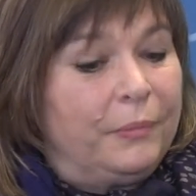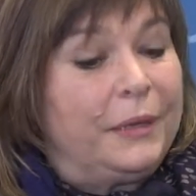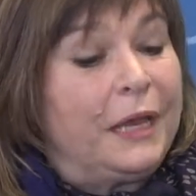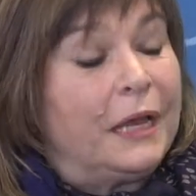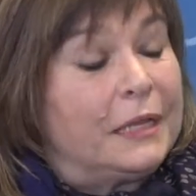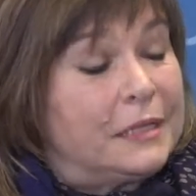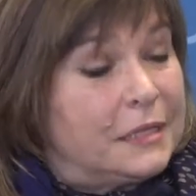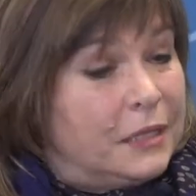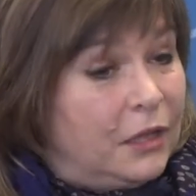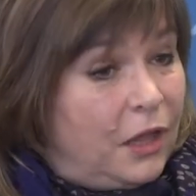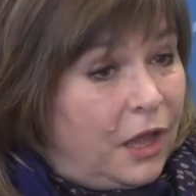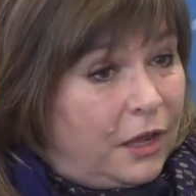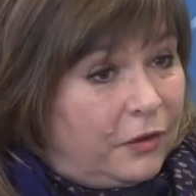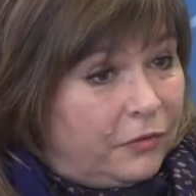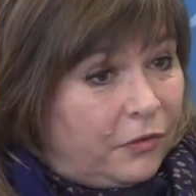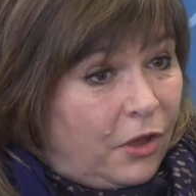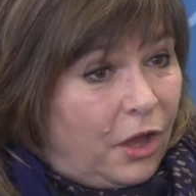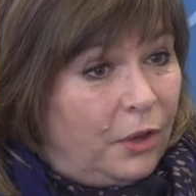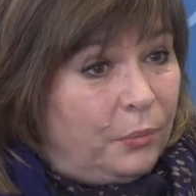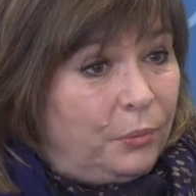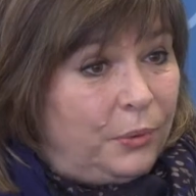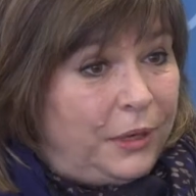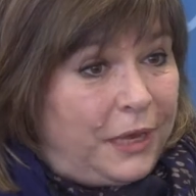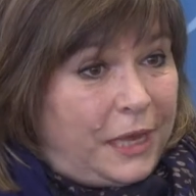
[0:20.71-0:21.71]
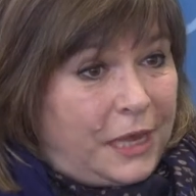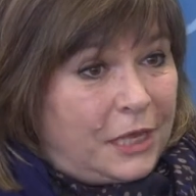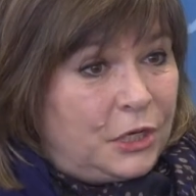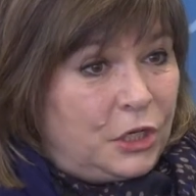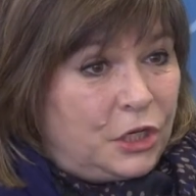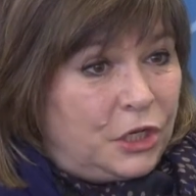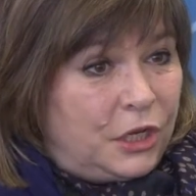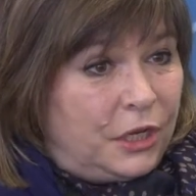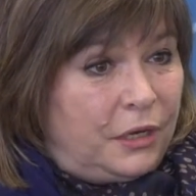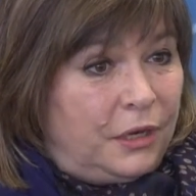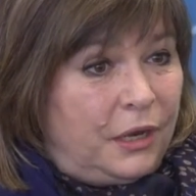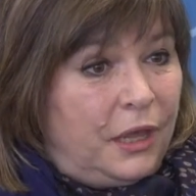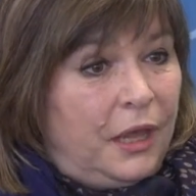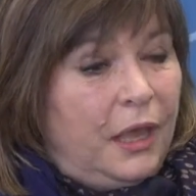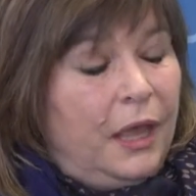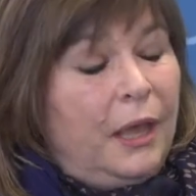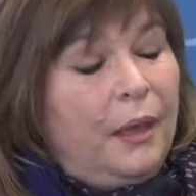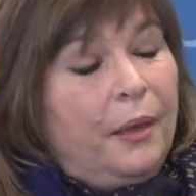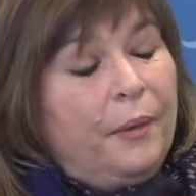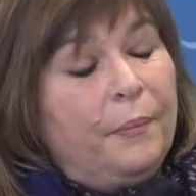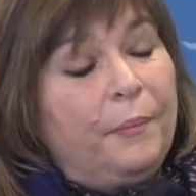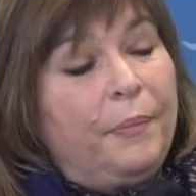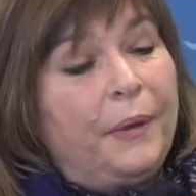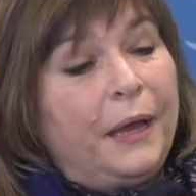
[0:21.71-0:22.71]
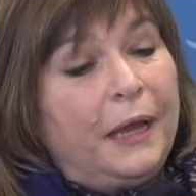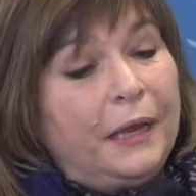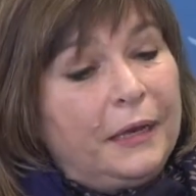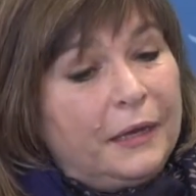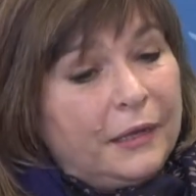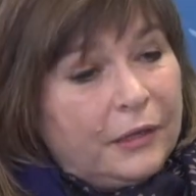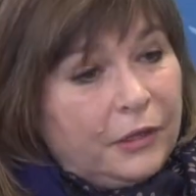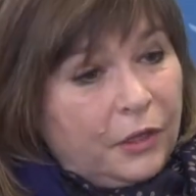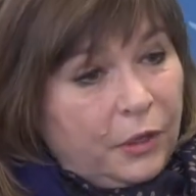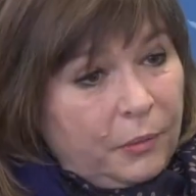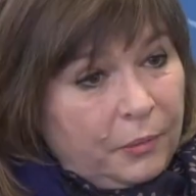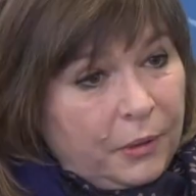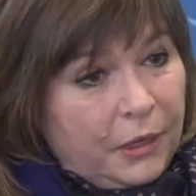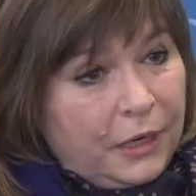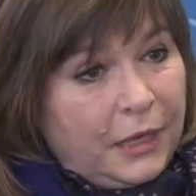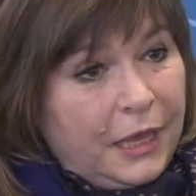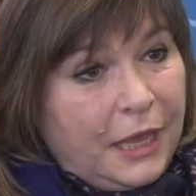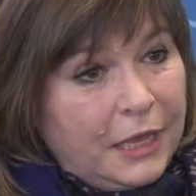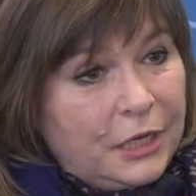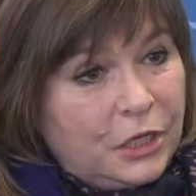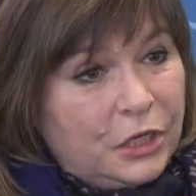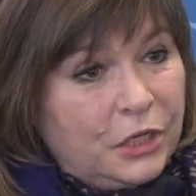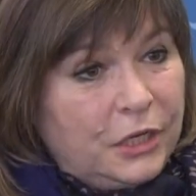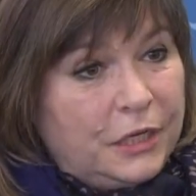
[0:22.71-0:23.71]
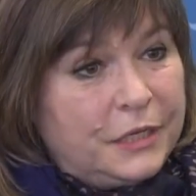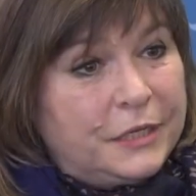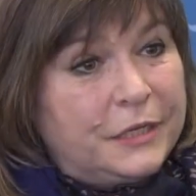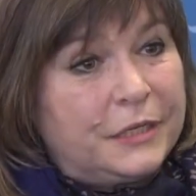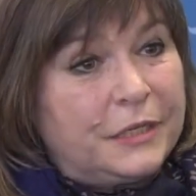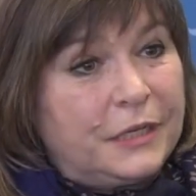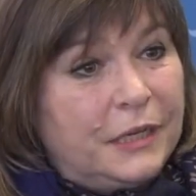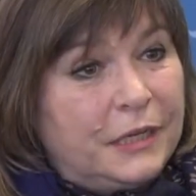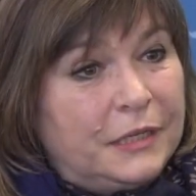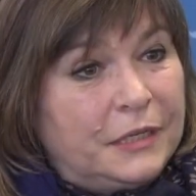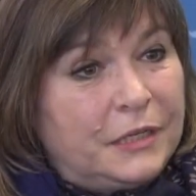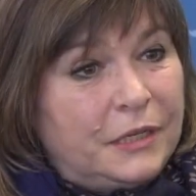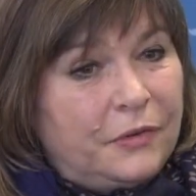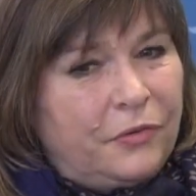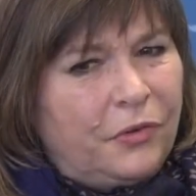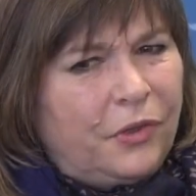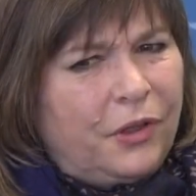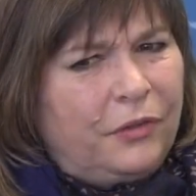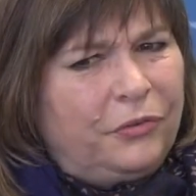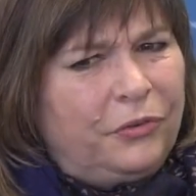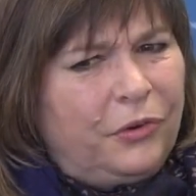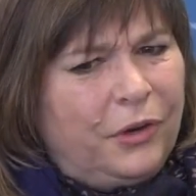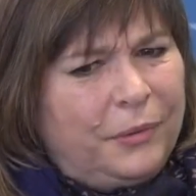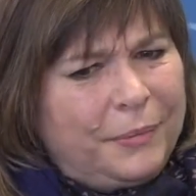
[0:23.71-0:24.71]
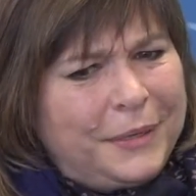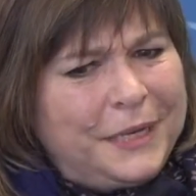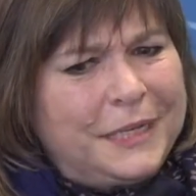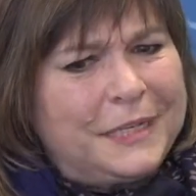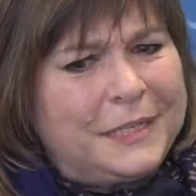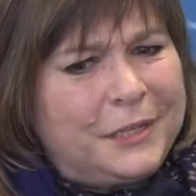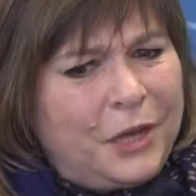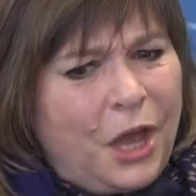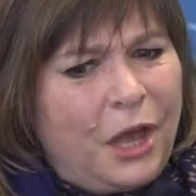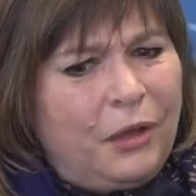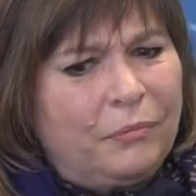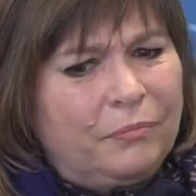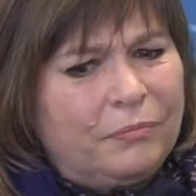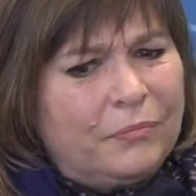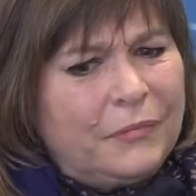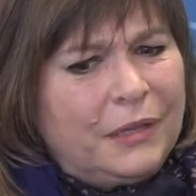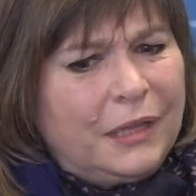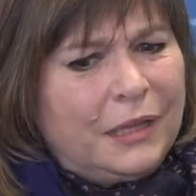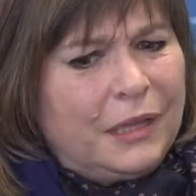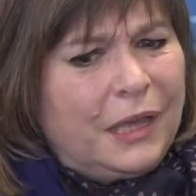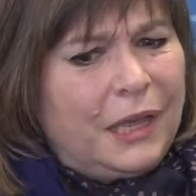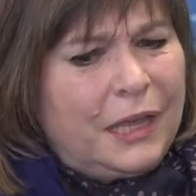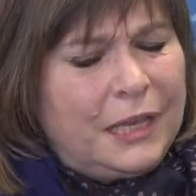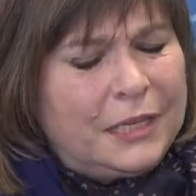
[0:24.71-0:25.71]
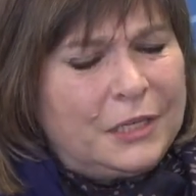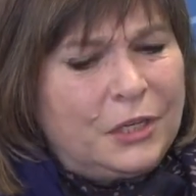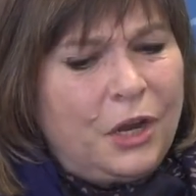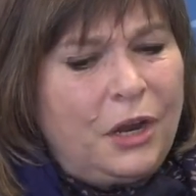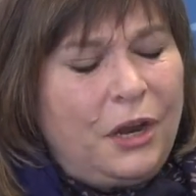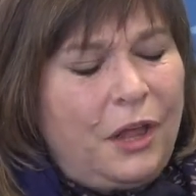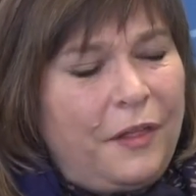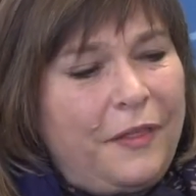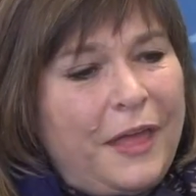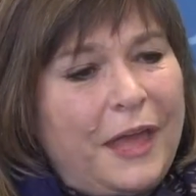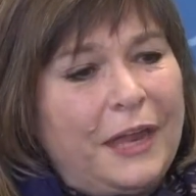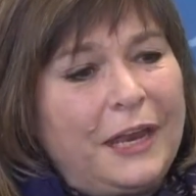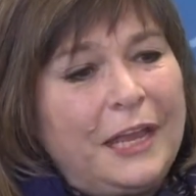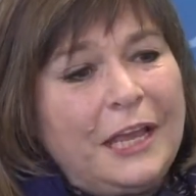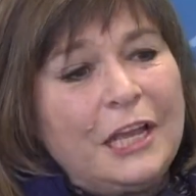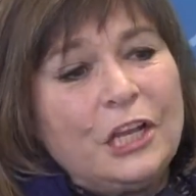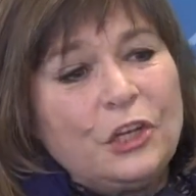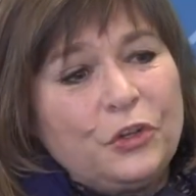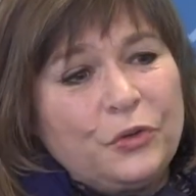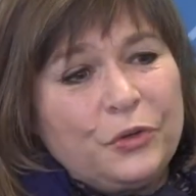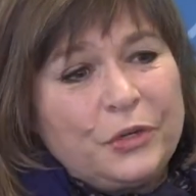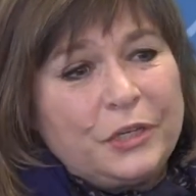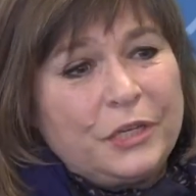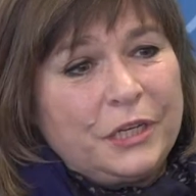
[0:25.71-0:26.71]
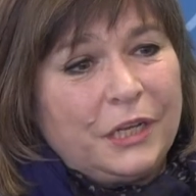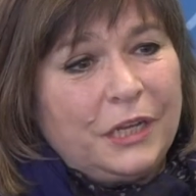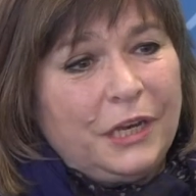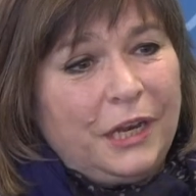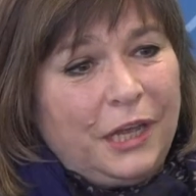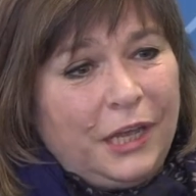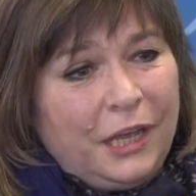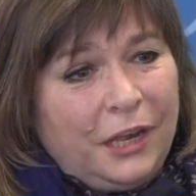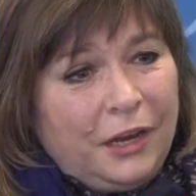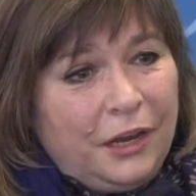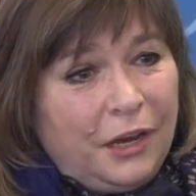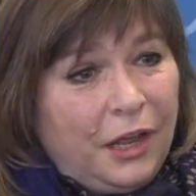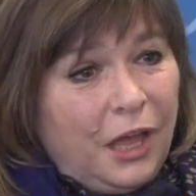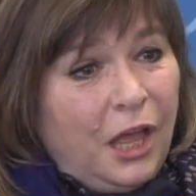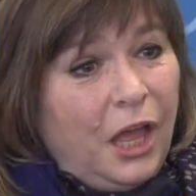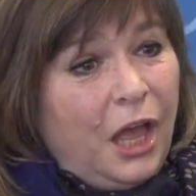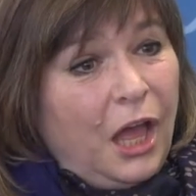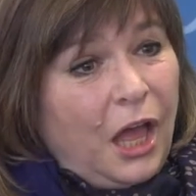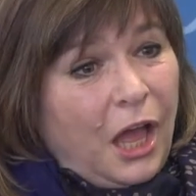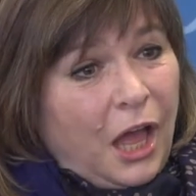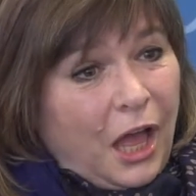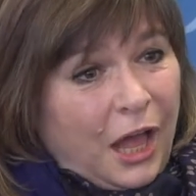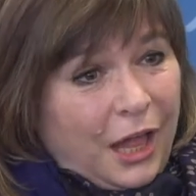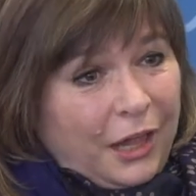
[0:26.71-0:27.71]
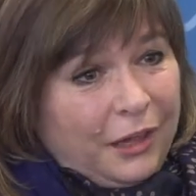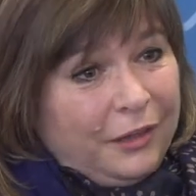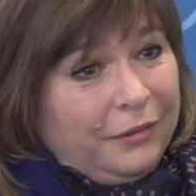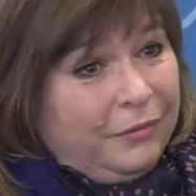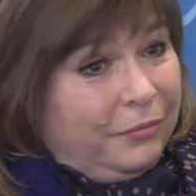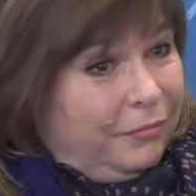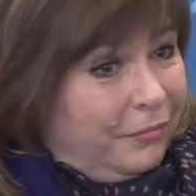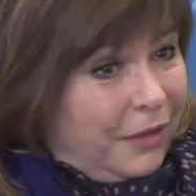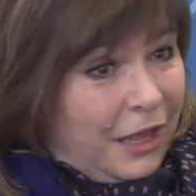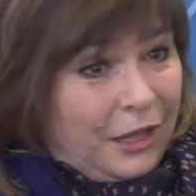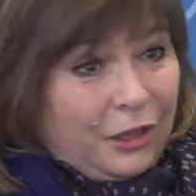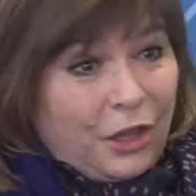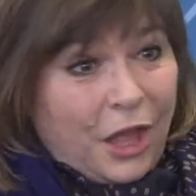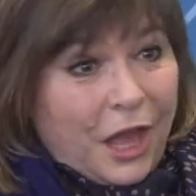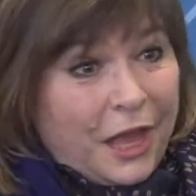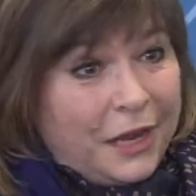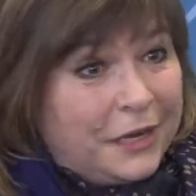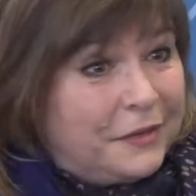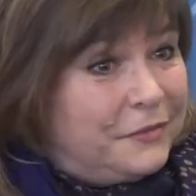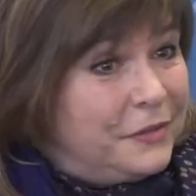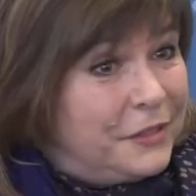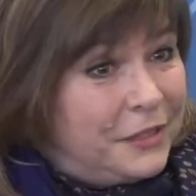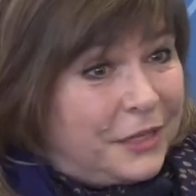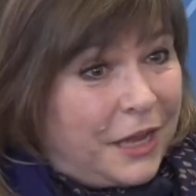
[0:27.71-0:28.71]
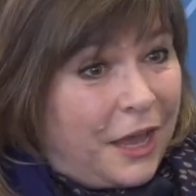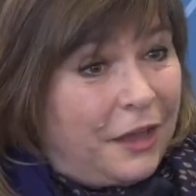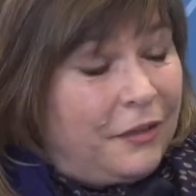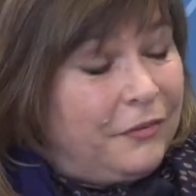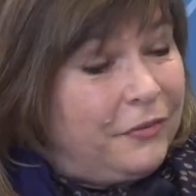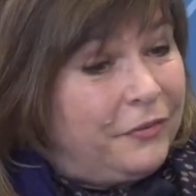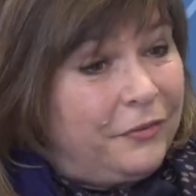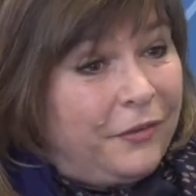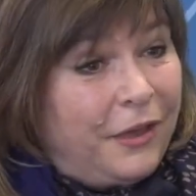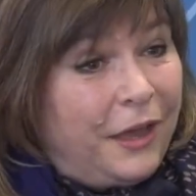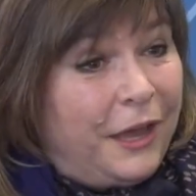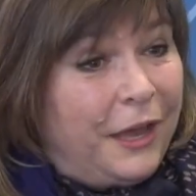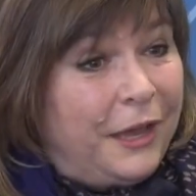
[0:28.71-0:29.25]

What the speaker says: He has a lot of comprehension, but communication is difficult for him, and he's not all that interested in a lot of stuff.